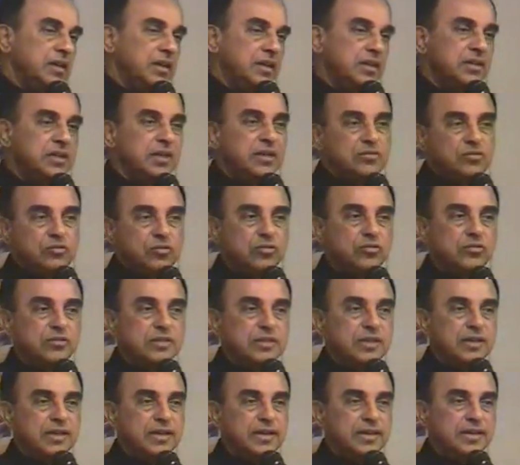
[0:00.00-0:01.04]
Indian
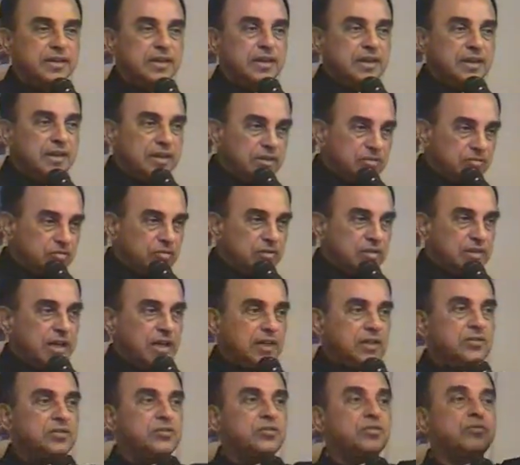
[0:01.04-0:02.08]
coastline, to
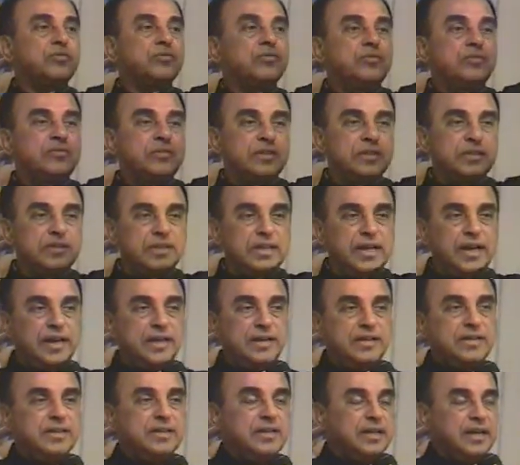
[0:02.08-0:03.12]
cut through
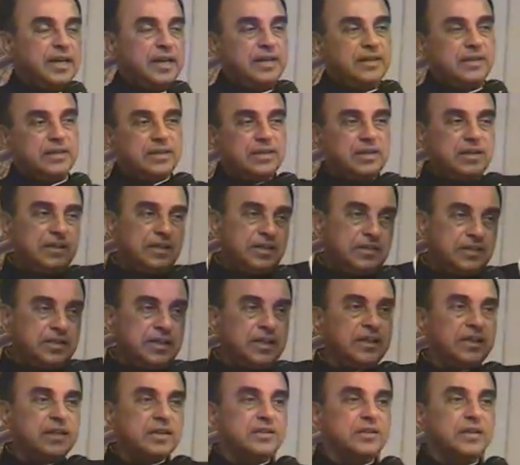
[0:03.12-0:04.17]
that and
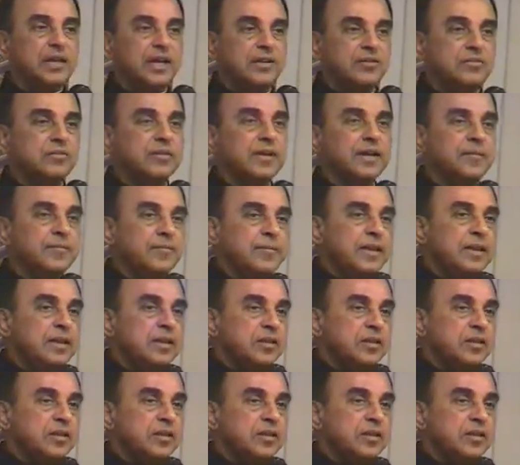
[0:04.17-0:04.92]
take it that way.